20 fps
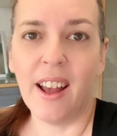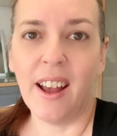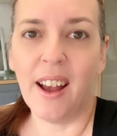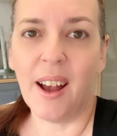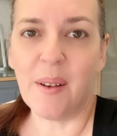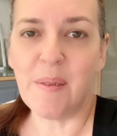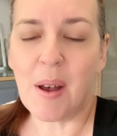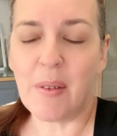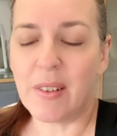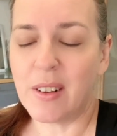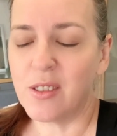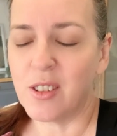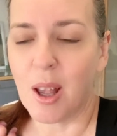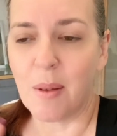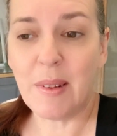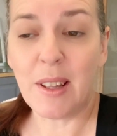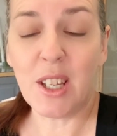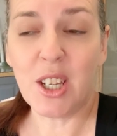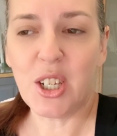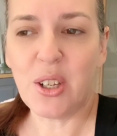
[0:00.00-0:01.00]
I'm having so
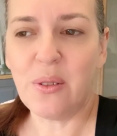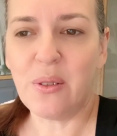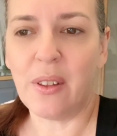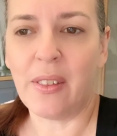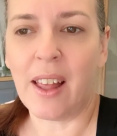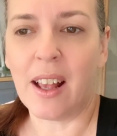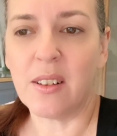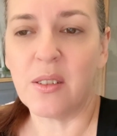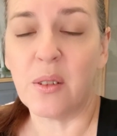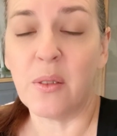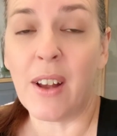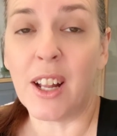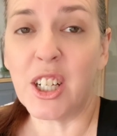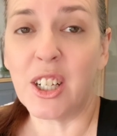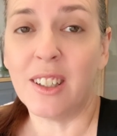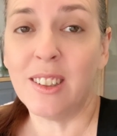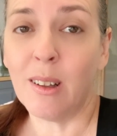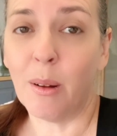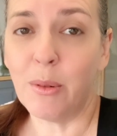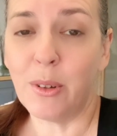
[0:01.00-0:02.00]
many issues with that, so I've
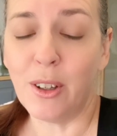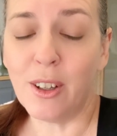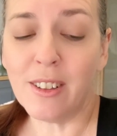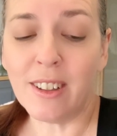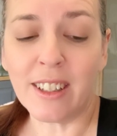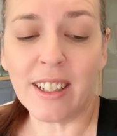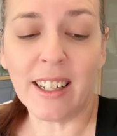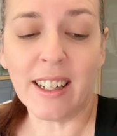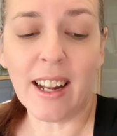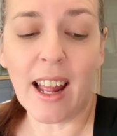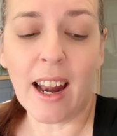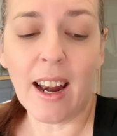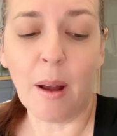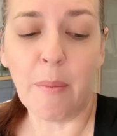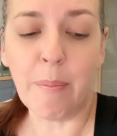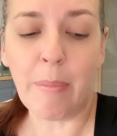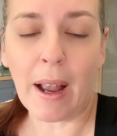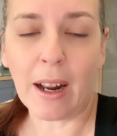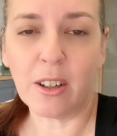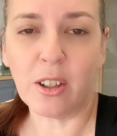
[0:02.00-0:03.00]
actually stopped using it and
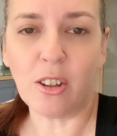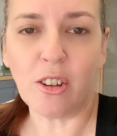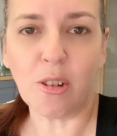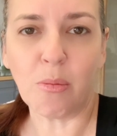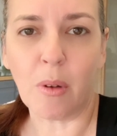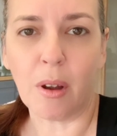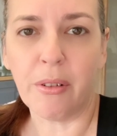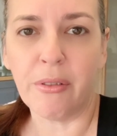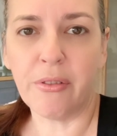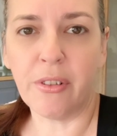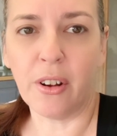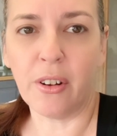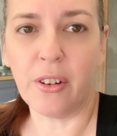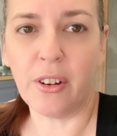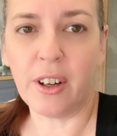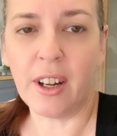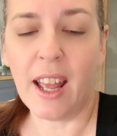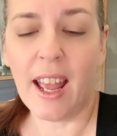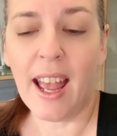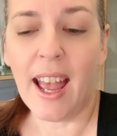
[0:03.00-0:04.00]
I'm back to using my
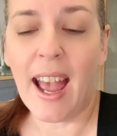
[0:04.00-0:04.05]
phone.